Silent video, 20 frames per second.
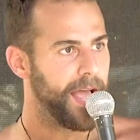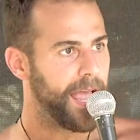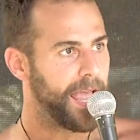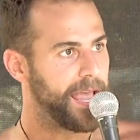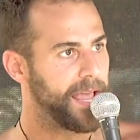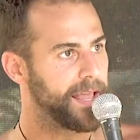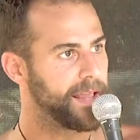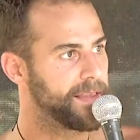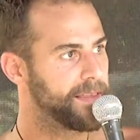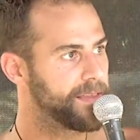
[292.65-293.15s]

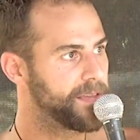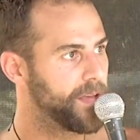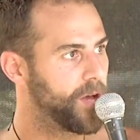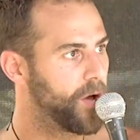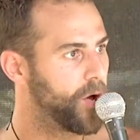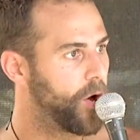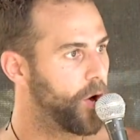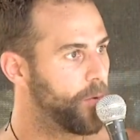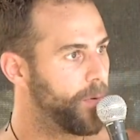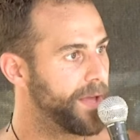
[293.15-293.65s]
And
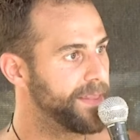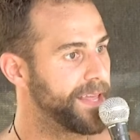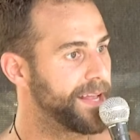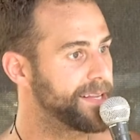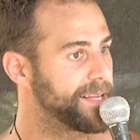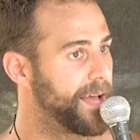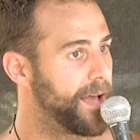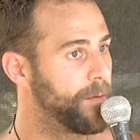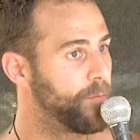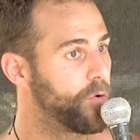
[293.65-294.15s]
around
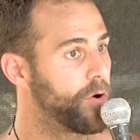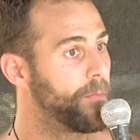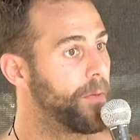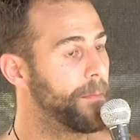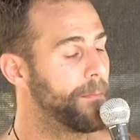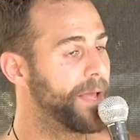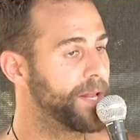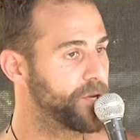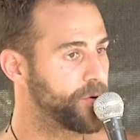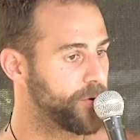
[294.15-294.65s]
that time, one of
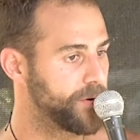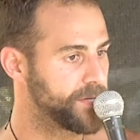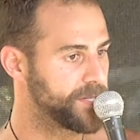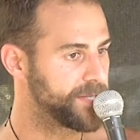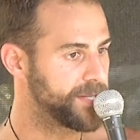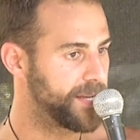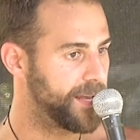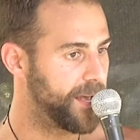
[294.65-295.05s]
my mentors